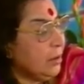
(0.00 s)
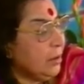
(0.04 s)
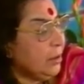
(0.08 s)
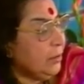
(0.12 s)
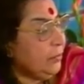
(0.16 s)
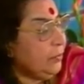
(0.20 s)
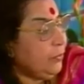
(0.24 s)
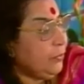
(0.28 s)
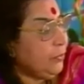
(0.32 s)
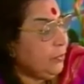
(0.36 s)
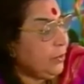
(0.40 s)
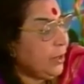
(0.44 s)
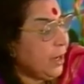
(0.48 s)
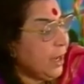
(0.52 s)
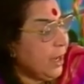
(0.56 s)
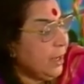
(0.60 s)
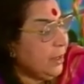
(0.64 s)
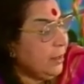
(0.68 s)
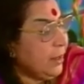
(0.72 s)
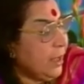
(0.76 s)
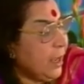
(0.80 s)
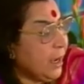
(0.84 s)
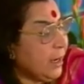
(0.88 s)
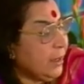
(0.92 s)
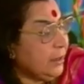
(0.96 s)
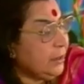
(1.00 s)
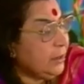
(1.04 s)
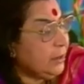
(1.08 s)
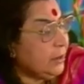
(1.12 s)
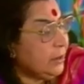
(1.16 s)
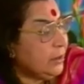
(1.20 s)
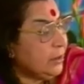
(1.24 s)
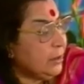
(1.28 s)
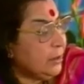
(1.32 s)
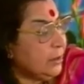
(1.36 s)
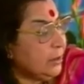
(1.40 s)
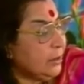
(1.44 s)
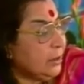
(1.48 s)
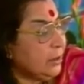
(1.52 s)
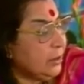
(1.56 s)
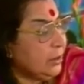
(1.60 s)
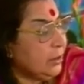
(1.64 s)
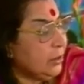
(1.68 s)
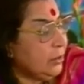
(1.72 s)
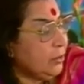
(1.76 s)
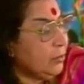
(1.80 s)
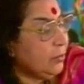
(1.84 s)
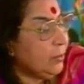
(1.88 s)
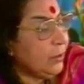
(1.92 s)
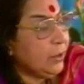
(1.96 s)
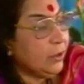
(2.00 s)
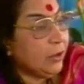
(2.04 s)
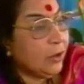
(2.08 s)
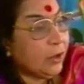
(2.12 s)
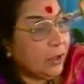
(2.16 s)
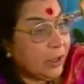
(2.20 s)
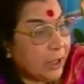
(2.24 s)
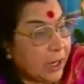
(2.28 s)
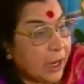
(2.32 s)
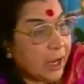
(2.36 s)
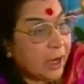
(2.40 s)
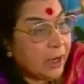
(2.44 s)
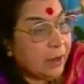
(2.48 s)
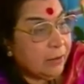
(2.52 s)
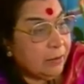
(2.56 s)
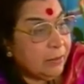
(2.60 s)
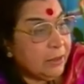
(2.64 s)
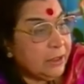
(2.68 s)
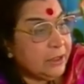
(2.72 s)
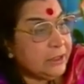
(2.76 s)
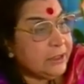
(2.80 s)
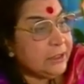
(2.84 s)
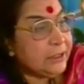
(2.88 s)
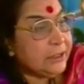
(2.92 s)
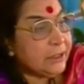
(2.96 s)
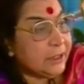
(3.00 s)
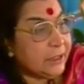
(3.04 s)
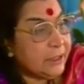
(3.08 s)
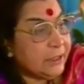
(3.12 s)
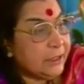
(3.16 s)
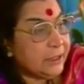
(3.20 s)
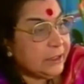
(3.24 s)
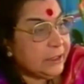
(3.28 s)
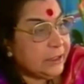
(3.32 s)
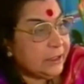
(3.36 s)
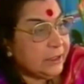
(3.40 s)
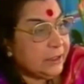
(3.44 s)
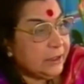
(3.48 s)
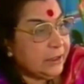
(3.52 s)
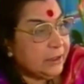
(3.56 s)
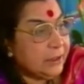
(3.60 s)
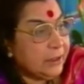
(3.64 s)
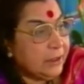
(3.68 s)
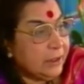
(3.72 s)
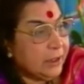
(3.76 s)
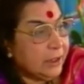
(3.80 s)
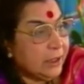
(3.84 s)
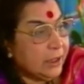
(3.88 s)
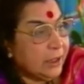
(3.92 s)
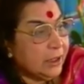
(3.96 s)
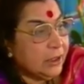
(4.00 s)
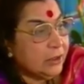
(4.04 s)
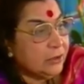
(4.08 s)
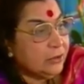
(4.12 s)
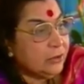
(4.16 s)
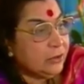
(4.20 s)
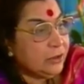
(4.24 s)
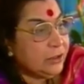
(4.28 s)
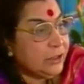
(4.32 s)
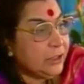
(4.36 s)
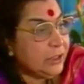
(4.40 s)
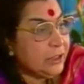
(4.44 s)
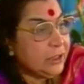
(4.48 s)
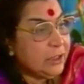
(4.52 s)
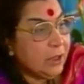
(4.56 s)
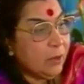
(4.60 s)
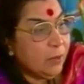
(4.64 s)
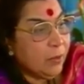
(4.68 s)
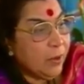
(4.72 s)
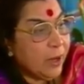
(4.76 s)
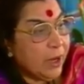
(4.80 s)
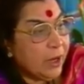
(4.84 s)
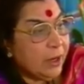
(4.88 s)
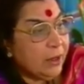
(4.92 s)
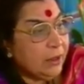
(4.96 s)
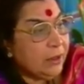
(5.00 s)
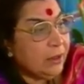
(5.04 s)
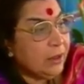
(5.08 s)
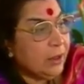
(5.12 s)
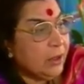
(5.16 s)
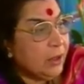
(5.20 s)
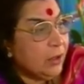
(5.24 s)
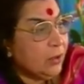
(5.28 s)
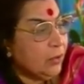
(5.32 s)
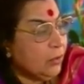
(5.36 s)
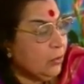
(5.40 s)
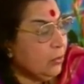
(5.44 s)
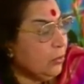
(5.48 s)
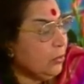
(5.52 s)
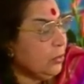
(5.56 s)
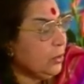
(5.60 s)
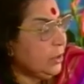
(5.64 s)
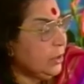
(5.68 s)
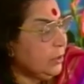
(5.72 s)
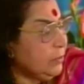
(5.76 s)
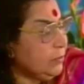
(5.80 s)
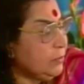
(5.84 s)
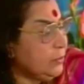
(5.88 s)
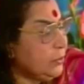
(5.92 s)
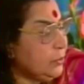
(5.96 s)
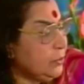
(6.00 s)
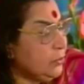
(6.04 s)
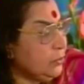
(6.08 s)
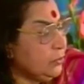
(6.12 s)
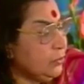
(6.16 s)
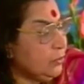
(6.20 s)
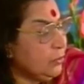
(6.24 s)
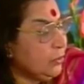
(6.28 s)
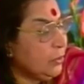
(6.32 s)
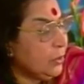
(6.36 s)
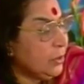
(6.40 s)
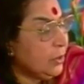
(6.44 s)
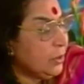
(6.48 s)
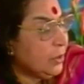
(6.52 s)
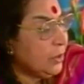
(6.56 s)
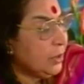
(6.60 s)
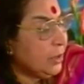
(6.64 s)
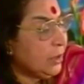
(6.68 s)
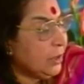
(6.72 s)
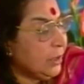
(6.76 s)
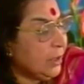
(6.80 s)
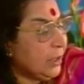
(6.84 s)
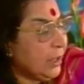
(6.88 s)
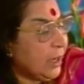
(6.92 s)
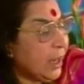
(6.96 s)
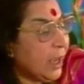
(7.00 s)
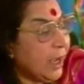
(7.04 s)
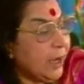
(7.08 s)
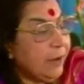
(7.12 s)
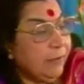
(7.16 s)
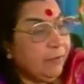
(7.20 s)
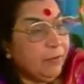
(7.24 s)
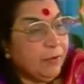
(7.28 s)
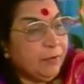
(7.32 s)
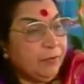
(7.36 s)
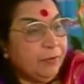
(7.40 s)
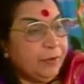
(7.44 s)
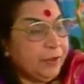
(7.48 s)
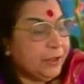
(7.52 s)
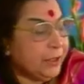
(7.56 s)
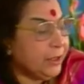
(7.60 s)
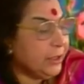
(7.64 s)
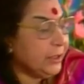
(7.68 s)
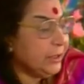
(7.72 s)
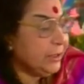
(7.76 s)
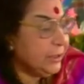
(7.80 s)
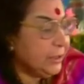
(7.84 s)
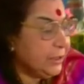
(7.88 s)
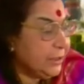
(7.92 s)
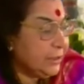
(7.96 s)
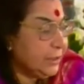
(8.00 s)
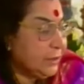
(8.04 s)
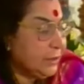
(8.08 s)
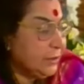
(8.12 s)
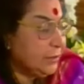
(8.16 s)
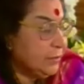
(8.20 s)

If you take that, you will not die, means eternity. So she is the one who gives you the life of eternity.